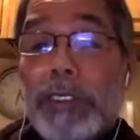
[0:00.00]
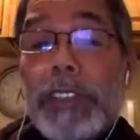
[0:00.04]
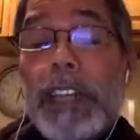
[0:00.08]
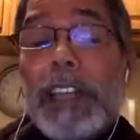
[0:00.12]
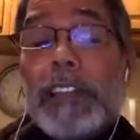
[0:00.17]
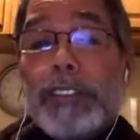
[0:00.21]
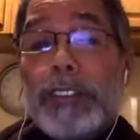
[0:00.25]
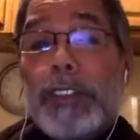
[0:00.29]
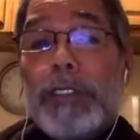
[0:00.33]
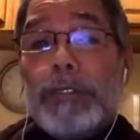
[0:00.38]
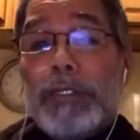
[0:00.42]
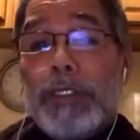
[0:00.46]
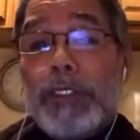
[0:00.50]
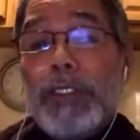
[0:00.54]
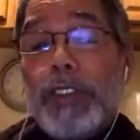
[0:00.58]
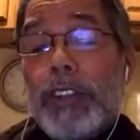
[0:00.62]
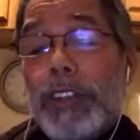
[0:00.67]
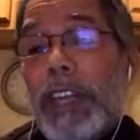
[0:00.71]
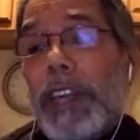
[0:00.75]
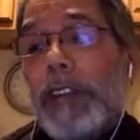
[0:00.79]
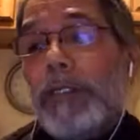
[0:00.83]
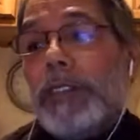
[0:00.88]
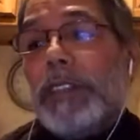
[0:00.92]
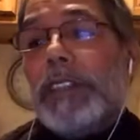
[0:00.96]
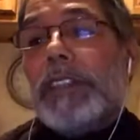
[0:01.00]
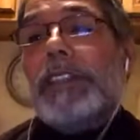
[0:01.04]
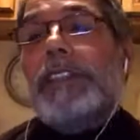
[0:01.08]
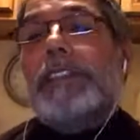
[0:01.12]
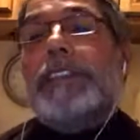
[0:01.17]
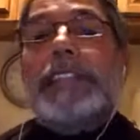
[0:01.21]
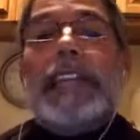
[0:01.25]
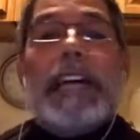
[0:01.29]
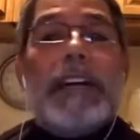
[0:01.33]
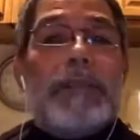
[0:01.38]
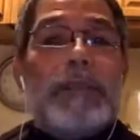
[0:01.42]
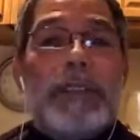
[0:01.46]
I don't know if you know that one.
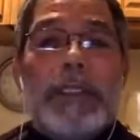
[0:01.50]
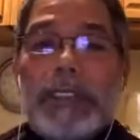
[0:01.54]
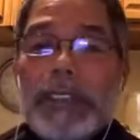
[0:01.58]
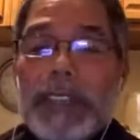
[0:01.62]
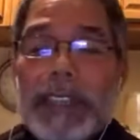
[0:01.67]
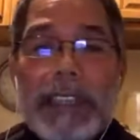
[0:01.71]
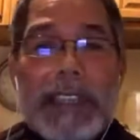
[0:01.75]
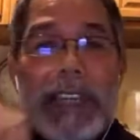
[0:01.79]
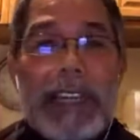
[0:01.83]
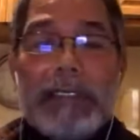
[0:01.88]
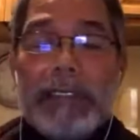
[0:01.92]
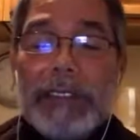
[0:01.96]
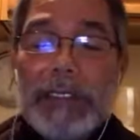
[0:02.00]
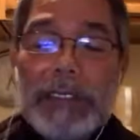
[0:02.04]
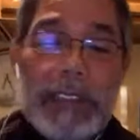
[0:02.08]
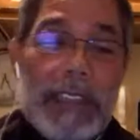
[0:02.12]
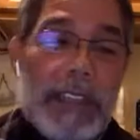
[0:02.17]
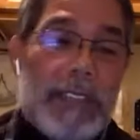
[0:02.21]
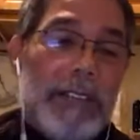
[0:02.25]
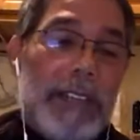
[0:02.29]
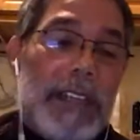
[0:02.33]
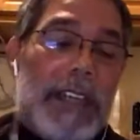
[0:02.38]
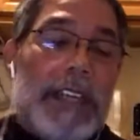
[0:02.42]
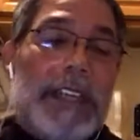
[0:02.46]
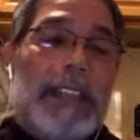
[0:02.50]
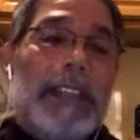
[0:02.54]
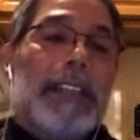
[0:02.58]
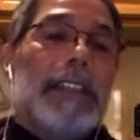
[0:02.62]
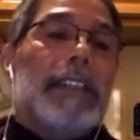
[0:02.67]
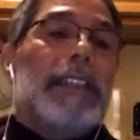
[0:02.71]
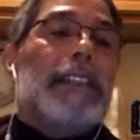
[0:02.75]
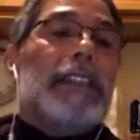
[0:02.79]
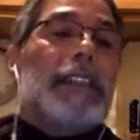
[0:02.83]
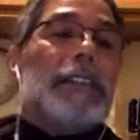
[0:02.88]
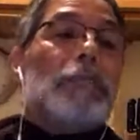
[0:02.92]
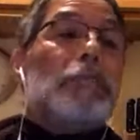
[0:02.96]
That one, the clave is not right,
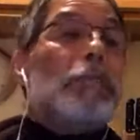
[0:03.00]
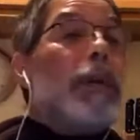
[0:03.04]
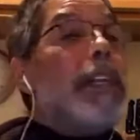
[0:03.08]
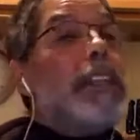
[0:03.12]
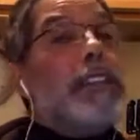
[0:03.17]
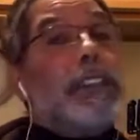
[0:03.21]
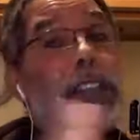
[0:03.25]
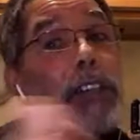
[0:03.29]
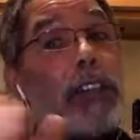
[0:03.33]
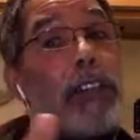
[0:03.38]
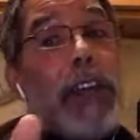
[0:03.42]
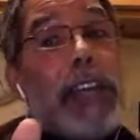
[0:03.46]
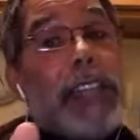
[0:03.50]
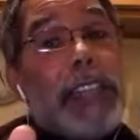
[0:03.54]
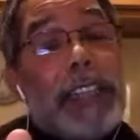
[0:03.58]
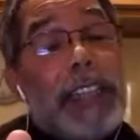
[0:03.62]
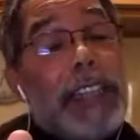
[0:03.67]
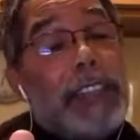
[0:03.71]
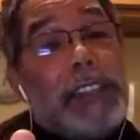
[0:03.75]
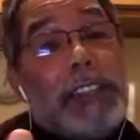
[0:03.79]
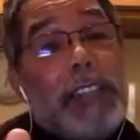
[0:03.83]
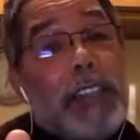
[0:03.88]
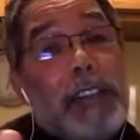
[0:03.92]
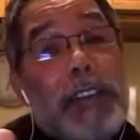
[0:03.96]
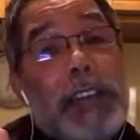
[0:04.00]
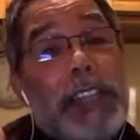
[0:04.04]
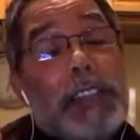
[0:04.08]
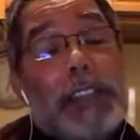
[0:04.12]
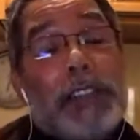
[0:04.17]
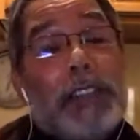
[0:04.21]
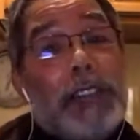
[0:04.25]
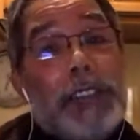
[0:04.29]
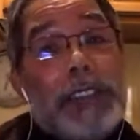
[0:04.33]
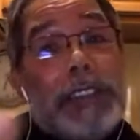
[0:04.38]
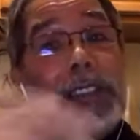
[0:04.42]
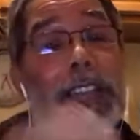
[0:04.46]
but it's a great
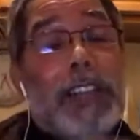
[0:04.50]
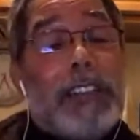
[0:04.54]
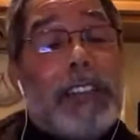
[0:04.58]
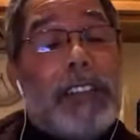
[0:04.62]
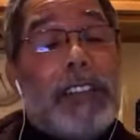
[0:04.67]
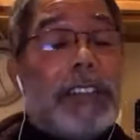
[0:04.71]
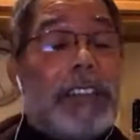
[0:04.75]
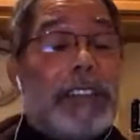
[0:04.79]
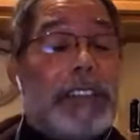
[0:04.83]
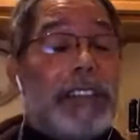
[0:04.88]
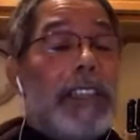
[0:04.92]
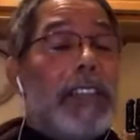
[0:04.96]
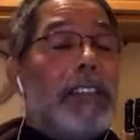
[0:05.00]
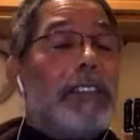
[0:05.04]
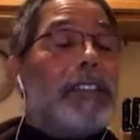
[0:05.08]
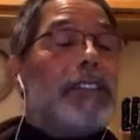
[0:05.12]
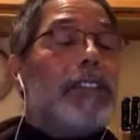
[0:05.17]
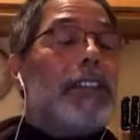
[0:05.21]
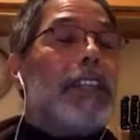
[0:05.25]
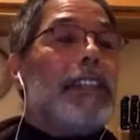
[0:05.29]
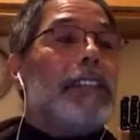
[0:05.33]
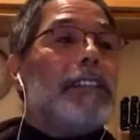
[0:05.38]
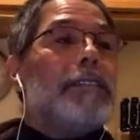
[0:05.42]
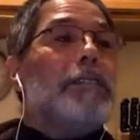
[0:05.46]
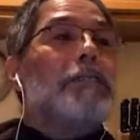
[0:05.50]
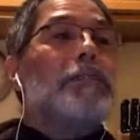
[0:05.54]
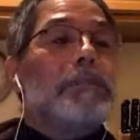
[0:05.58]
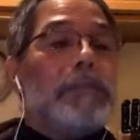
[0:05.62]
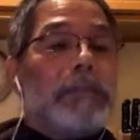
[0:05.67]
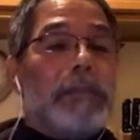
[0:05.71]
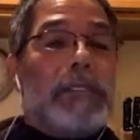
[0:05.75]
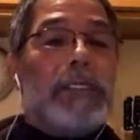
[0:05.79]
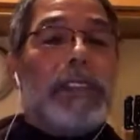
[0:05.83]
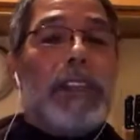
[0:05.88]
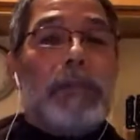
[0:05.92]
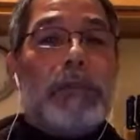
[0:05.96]
tune. It sounds great,
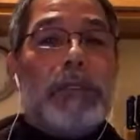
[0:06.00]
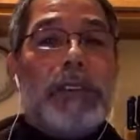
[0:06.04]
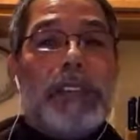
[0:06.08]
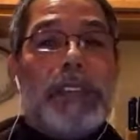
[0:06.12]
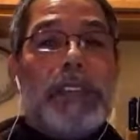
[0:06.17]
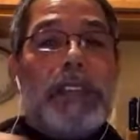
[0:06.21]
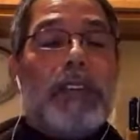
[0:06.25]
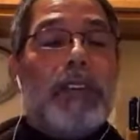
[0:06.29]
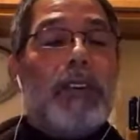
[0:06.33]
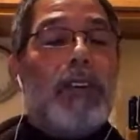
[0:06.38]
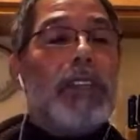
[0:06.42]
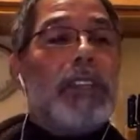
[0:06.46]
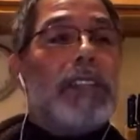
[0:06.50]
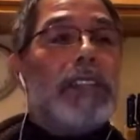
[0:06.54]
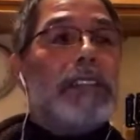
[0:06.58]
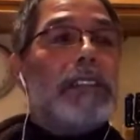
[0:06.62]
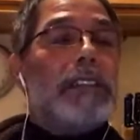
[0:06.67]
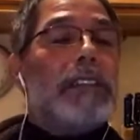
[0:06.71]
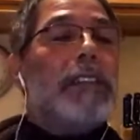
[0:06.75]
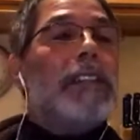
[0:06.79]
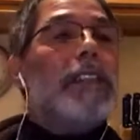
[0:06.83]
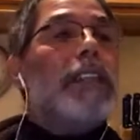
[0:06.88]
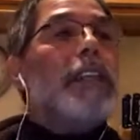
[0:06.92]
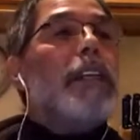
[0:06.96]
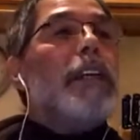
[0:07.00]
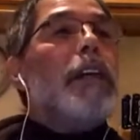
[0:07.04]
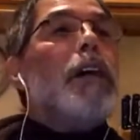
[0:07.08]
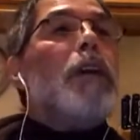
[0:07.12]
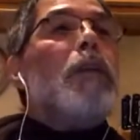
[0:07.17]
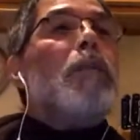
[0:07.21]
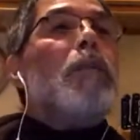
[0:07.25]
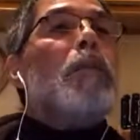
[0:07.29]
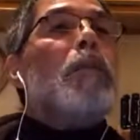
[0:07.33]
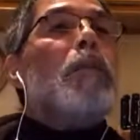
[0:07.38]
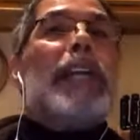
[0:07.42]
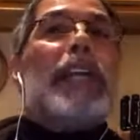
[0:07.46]
done with the organs.
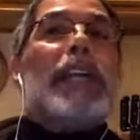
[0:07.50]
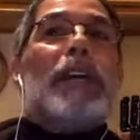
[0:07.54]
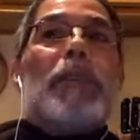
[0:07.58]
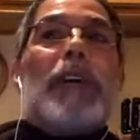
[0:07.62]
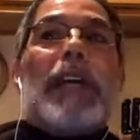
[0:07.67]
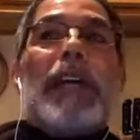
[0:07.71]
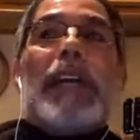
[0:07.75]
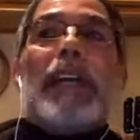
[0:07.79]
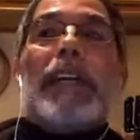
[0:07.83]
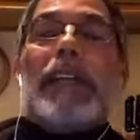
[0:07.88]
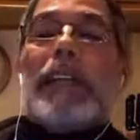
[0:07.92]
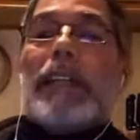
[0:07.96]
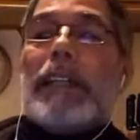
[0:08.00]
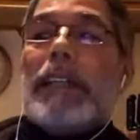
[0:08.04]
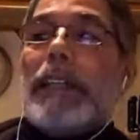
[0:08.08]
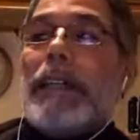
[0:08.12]
But anyway,